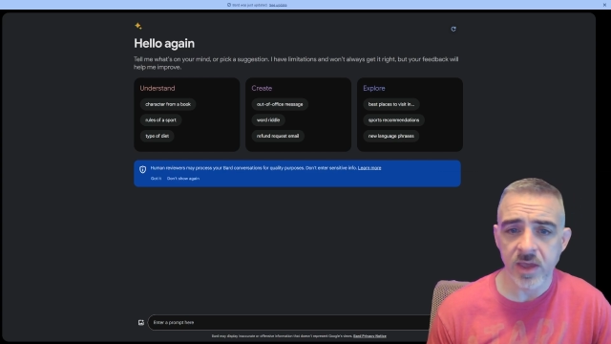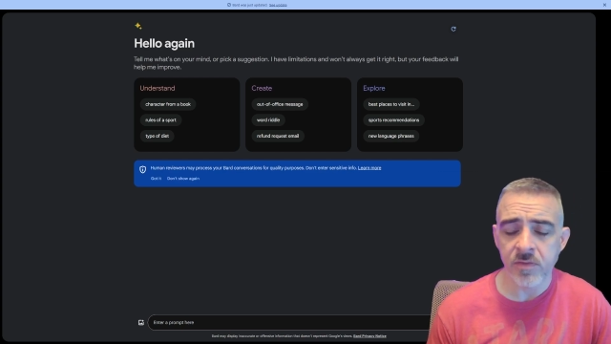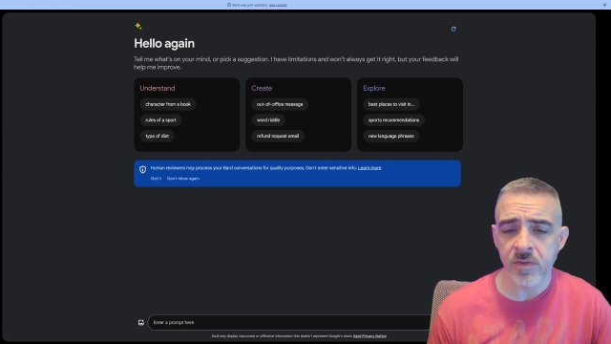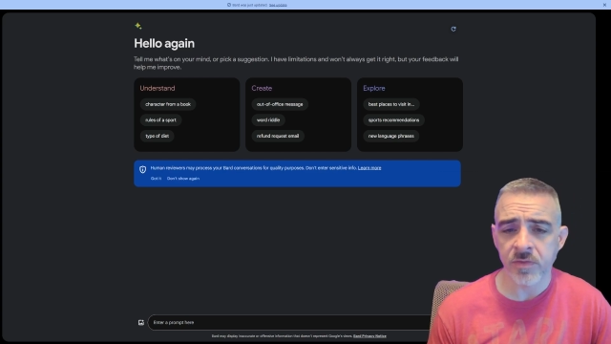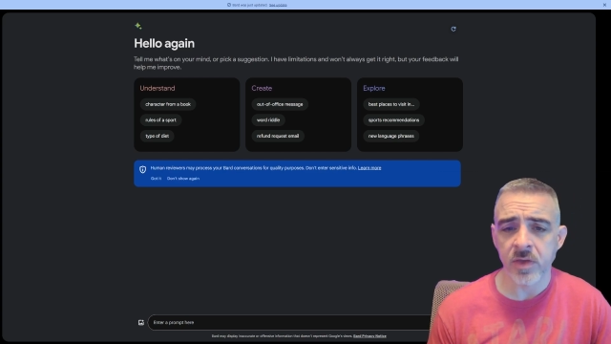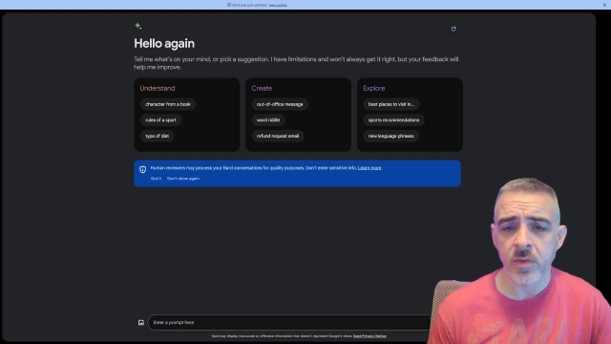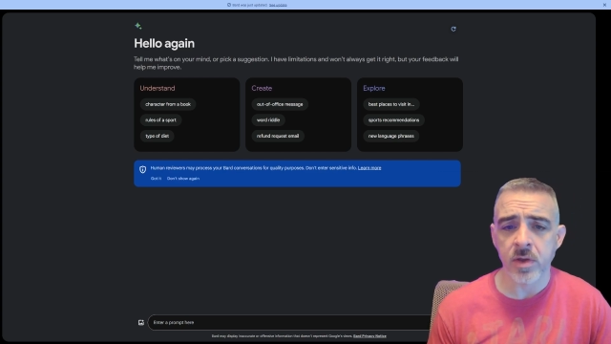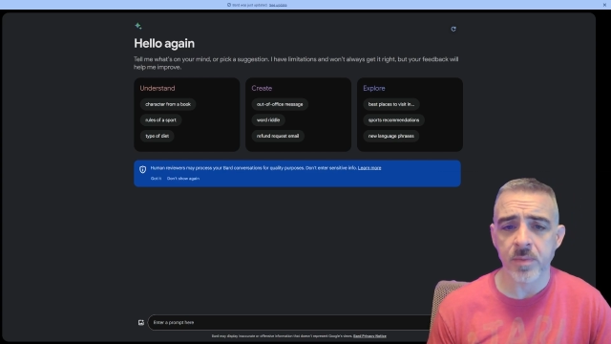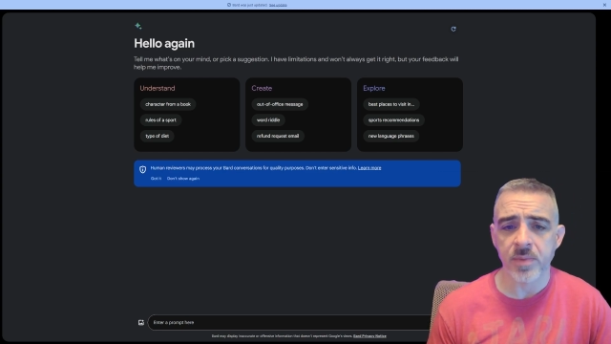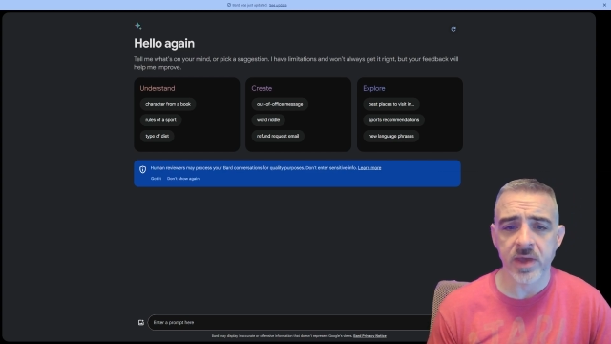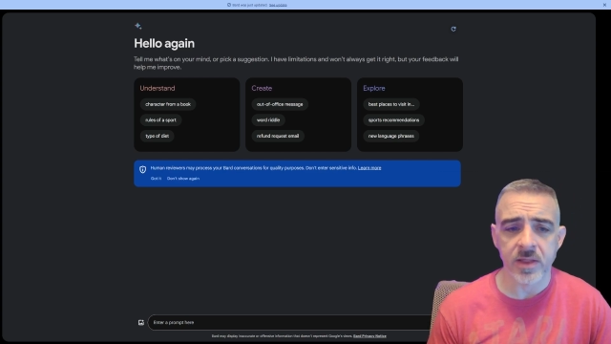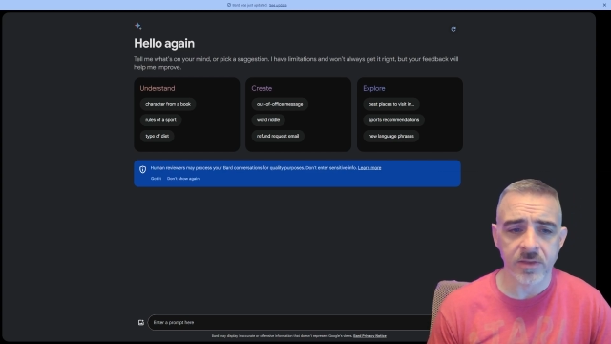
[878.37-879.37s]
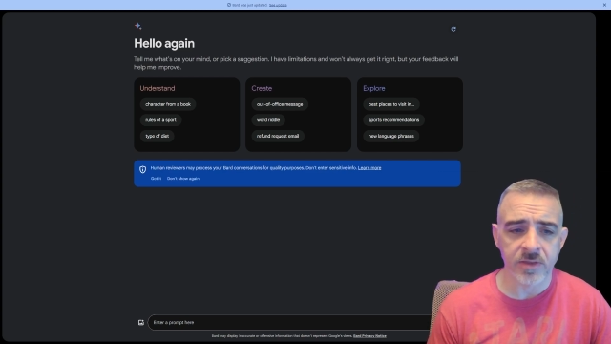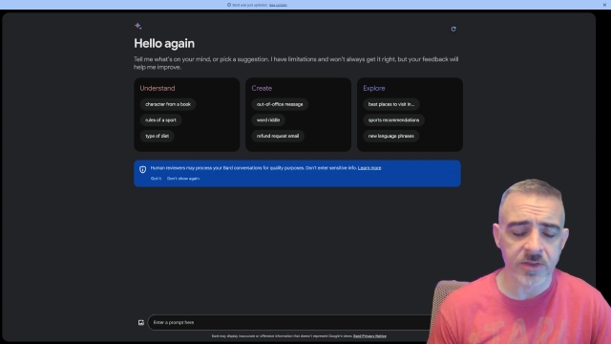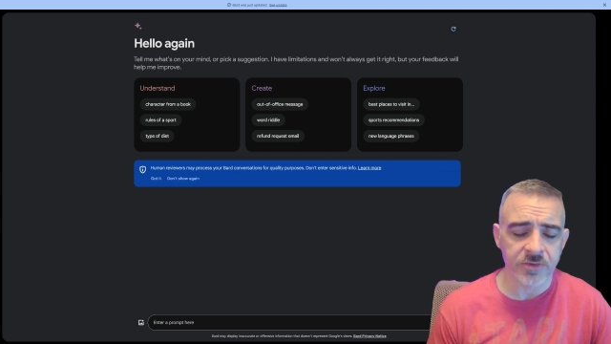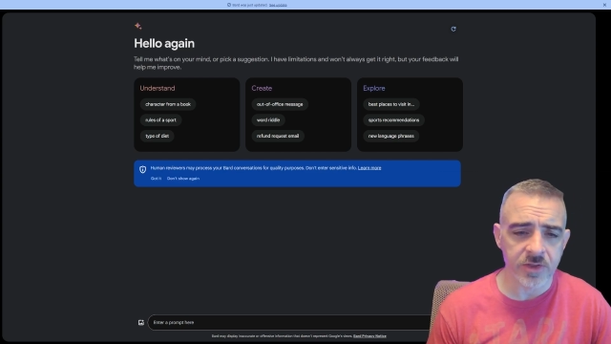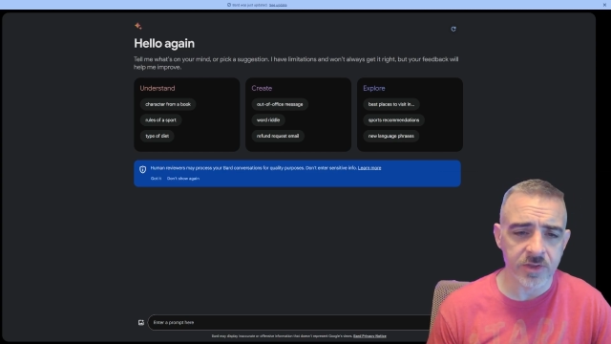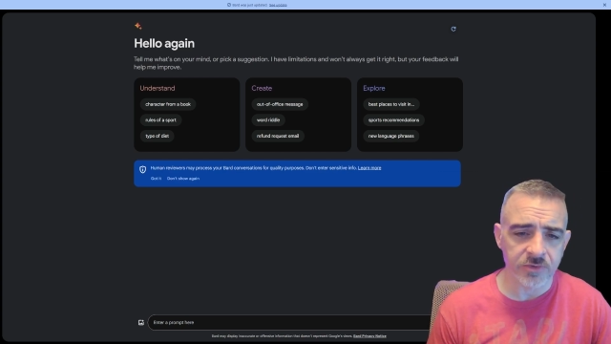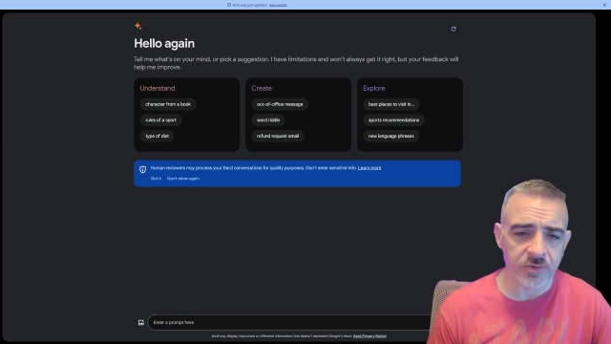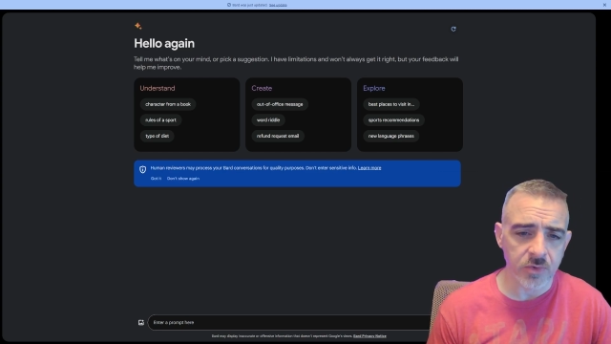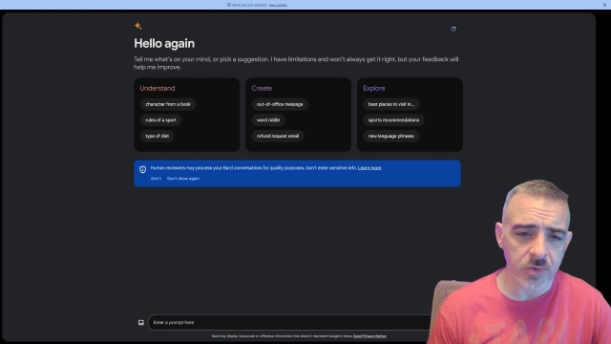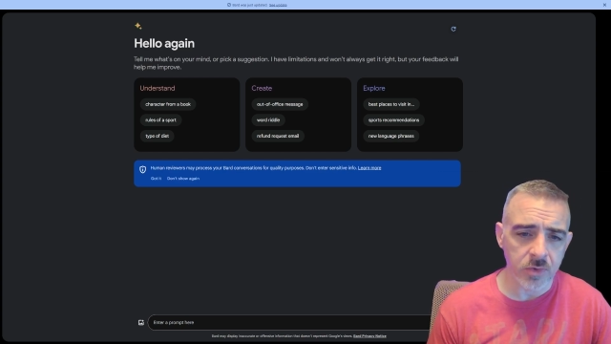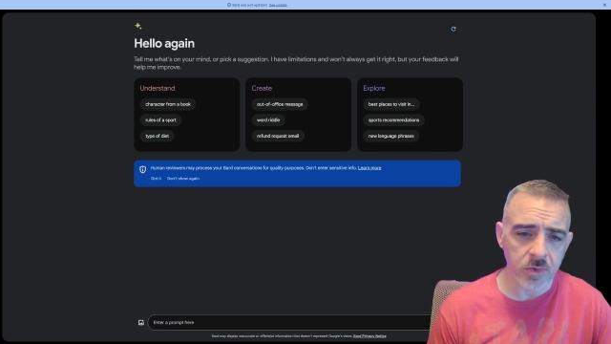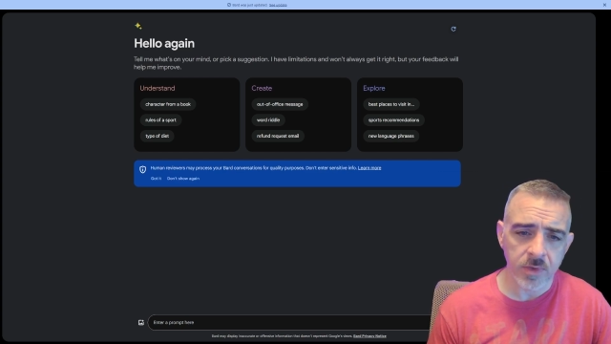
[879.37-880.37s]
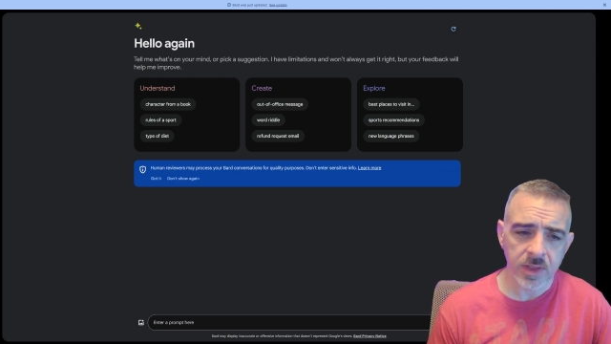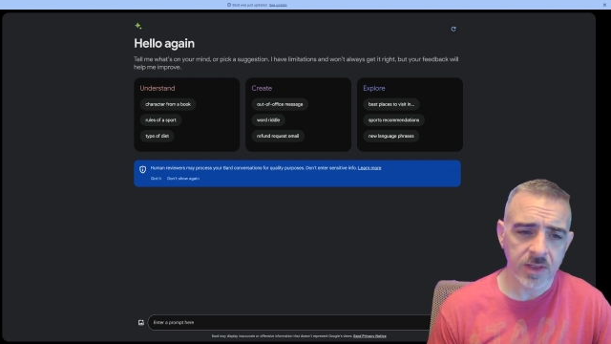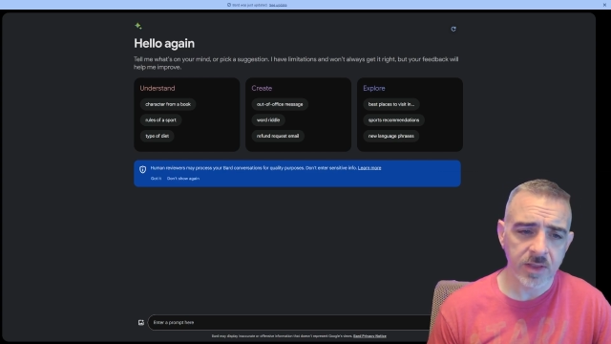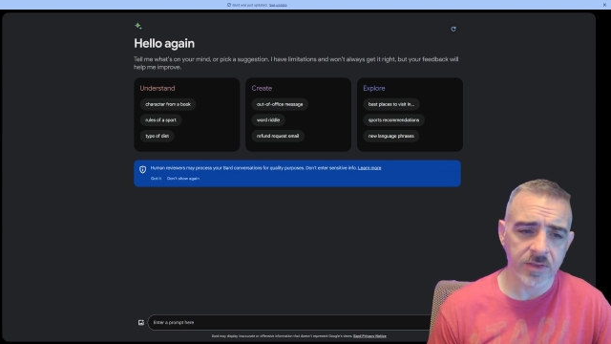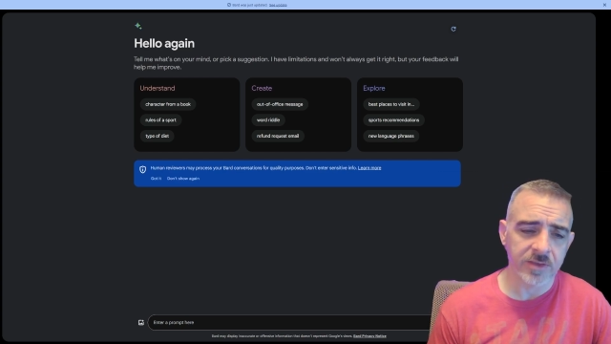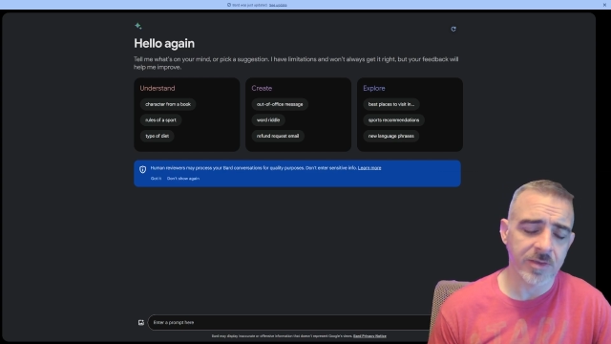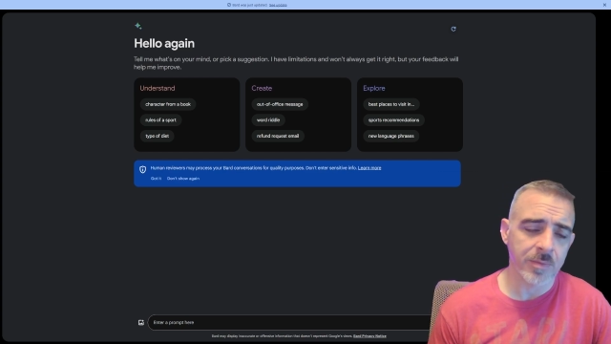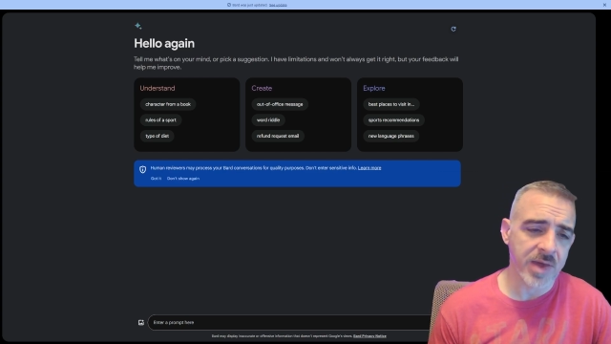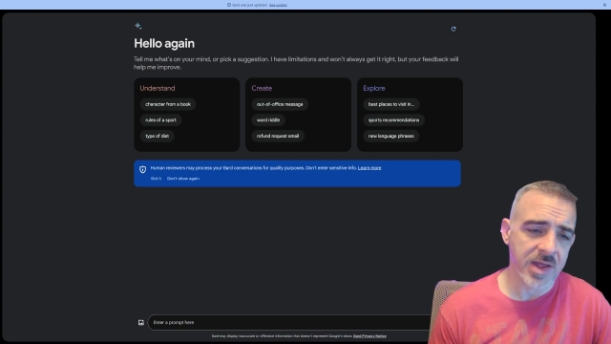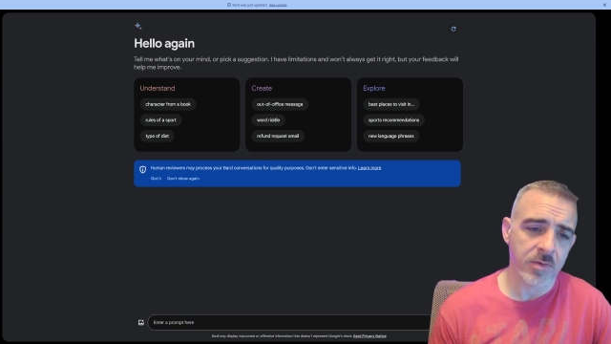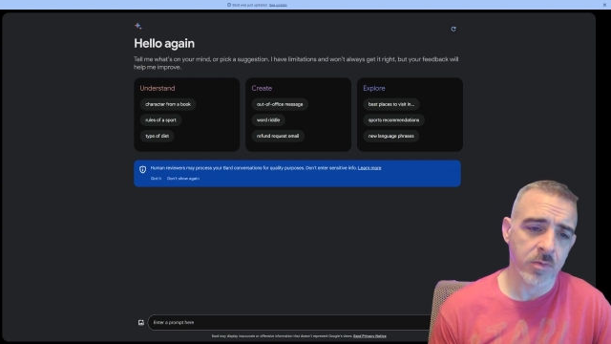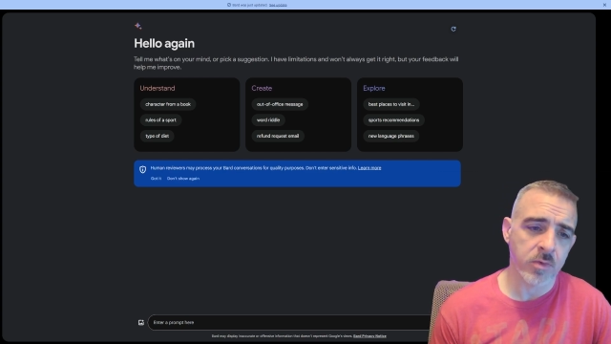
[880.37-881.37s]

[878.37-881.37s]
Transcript: even if they weren't paying attention in school, it doesn't matter.